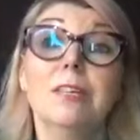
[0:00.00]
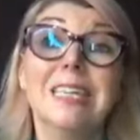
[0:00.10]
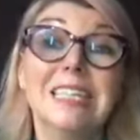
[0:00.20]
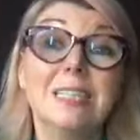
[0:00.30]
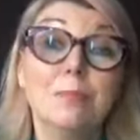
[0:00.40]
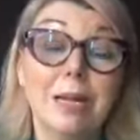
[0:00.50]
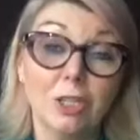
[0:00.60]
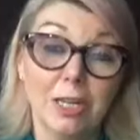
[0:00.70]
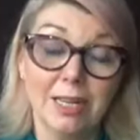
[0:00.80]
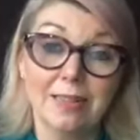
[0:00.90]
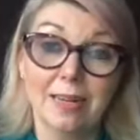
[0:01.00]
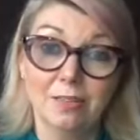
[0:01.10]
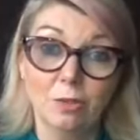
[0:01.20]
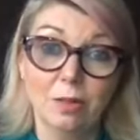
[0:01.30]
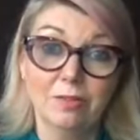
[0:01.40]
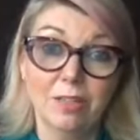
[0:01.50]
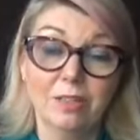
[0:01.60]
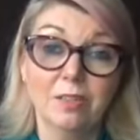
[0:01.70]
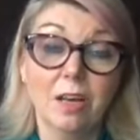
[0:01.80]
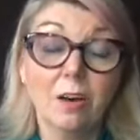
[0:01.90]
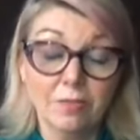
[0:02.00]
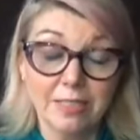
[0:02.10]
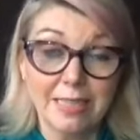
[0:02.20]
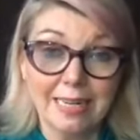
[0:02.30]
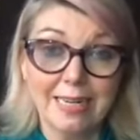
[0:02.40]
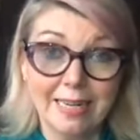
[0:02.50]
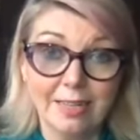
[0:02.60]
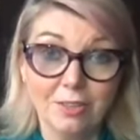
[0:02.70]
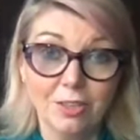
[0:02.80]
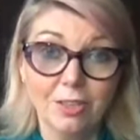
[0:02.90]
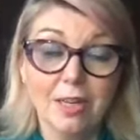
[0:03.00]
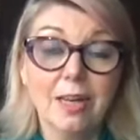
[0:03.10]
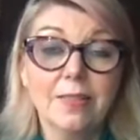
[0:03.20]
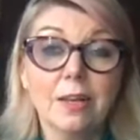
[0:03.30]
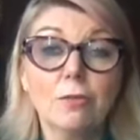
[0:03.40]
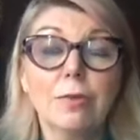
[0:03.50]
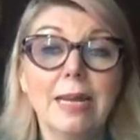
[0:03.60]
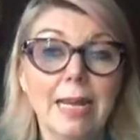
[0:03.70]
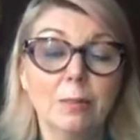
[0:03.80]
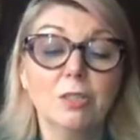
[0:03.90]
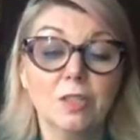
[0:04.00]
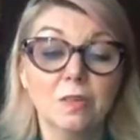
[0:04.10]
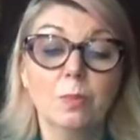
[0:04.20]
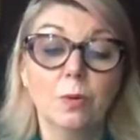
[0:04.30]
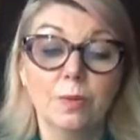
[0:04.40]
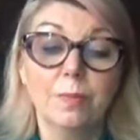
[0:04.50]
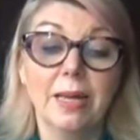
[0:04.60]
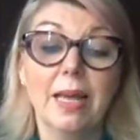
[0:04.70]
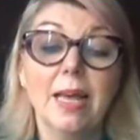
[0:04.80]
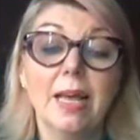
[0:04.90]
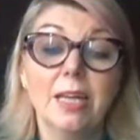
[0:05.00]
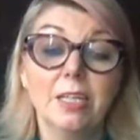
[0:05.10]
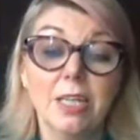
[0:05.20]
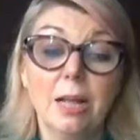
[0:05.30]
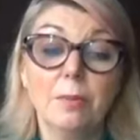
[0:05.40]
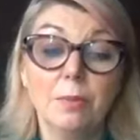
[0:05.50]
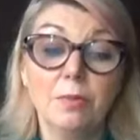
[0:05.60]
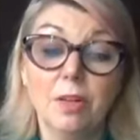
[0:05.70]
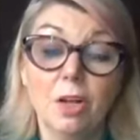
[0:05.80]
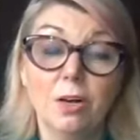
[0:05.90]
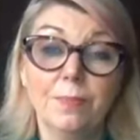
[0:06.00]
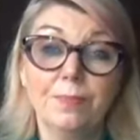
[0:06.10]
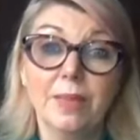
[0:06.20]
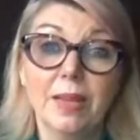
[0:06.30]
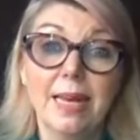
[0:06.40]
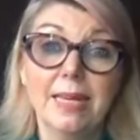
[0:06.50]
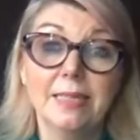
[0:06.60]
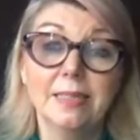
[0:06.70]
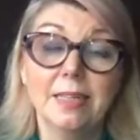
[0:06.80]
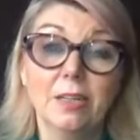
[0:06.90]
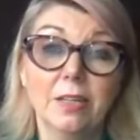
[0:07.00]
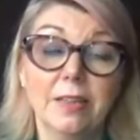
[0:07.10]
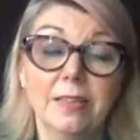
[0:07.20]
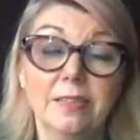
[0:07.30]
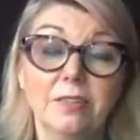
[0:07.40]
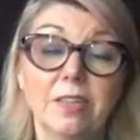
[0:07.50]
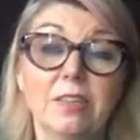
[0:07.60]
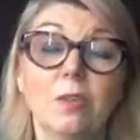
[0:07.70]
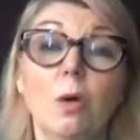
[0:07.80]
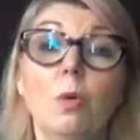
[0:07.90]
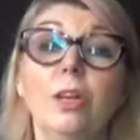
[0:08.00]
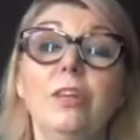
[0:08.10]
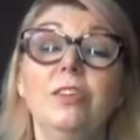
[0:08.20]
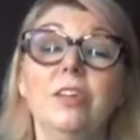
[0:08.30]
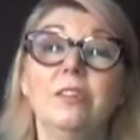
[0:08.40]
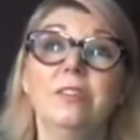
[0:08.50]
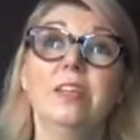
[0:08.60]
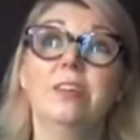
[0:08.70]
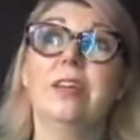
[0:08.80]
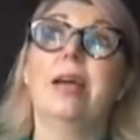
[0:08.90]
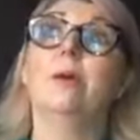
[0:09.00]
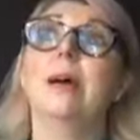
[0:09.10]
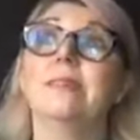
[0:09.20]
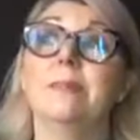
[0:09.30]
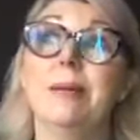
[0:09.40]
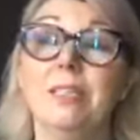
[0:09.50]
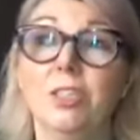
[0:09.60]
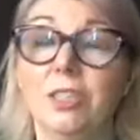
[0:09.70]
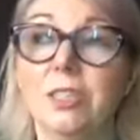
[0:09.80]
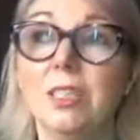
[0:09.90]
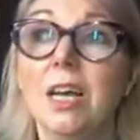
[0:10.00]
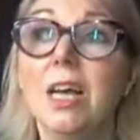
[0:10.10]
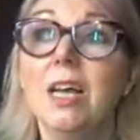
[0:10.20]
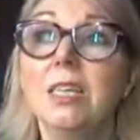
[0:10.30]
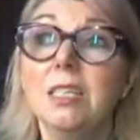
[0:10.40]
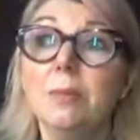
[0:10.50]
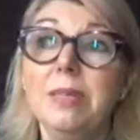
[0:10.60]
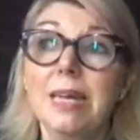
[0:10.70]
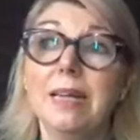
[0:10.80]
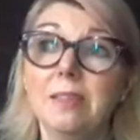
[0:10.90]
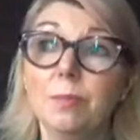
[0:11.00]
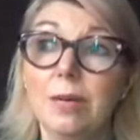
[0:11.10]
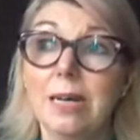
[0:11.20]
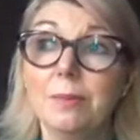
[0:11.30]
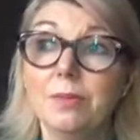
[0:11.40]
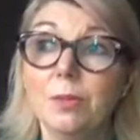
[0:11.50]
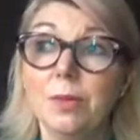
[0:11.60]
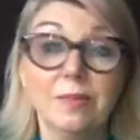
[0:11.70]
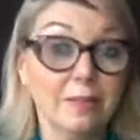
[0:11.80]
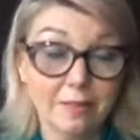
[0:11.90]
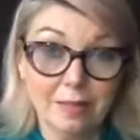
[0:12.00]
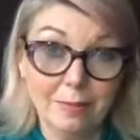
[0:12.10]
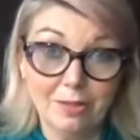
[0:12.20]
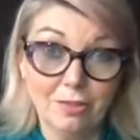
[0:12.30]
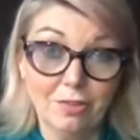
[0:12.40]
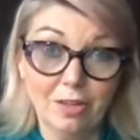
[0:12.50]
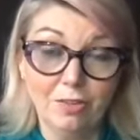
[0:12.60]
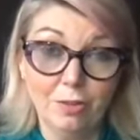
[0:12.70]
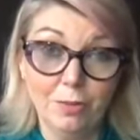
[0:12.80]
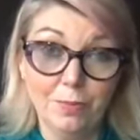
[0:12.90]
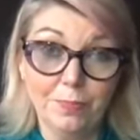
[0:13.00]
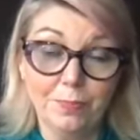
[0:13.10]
especially in the last 12 years, of a daily nature that has really helped support me, to help me move along and look at things differently. So I want you to consider now, as I mentioned, somebody else perhaps who is in the same industry as you.